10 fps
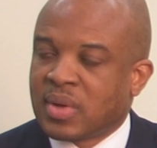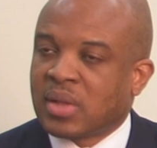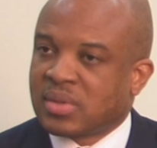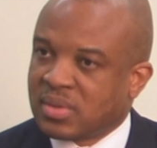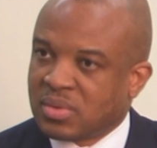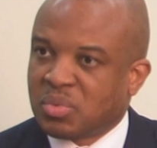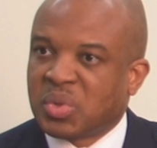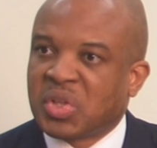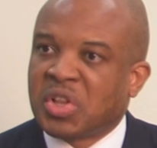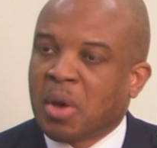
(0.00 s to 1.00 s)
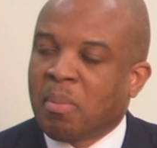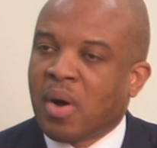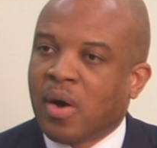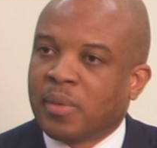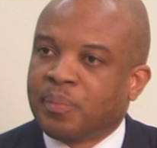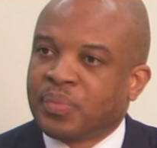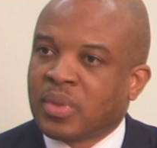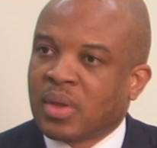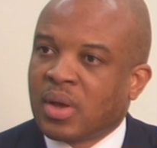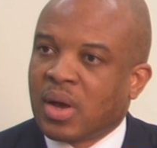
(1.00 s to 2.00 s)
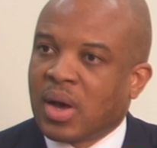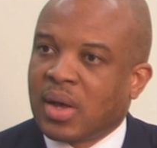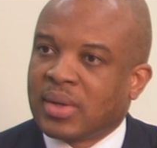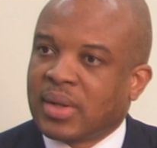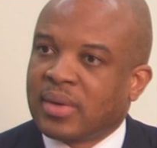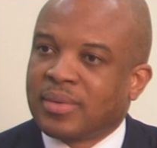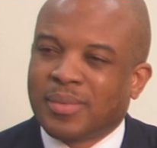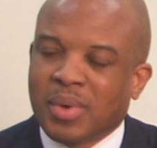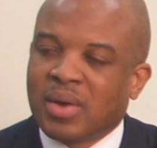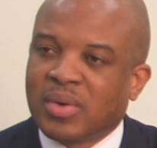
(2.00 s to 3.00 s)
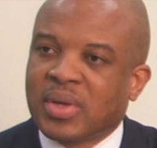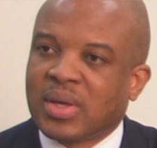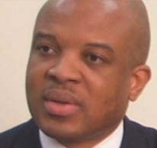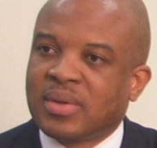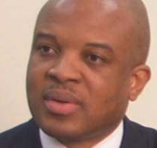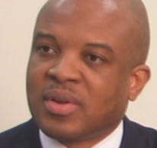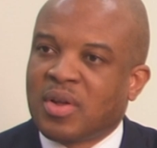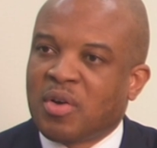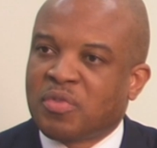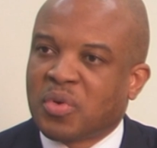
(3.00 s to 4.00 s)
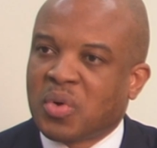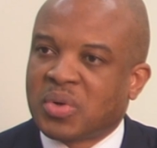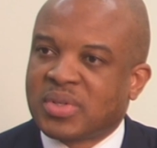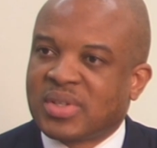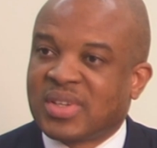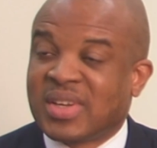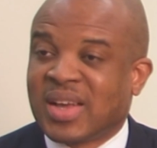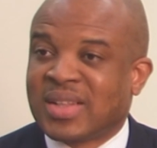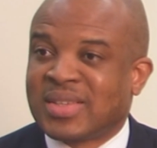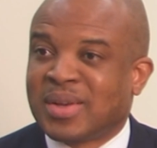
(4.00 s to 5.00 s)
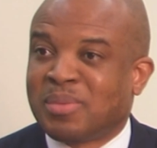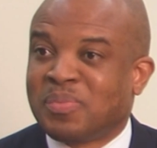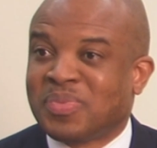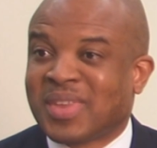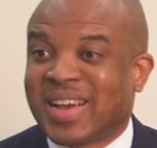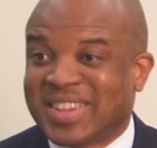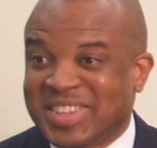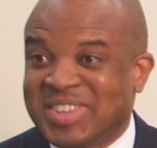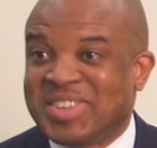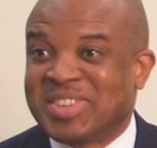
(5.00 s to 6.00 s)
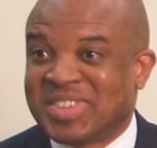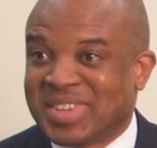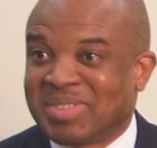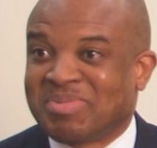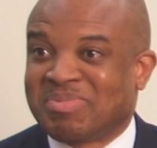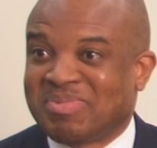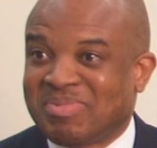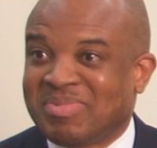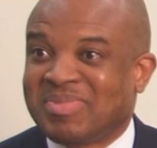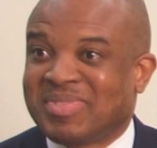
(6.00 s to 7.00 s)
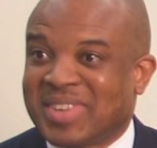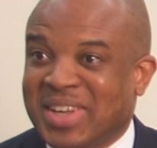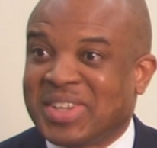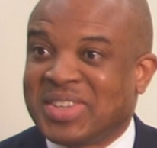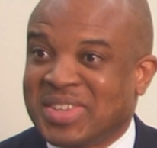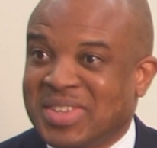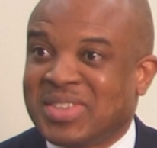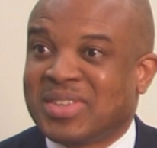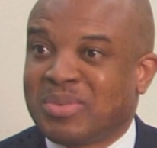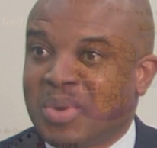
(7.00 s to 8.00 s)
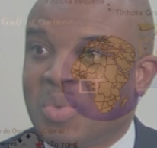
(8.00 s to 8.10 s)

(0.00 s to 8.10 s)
That's within their power. And then we're looking, of course, in the near term at the EEZ. At the EEZ,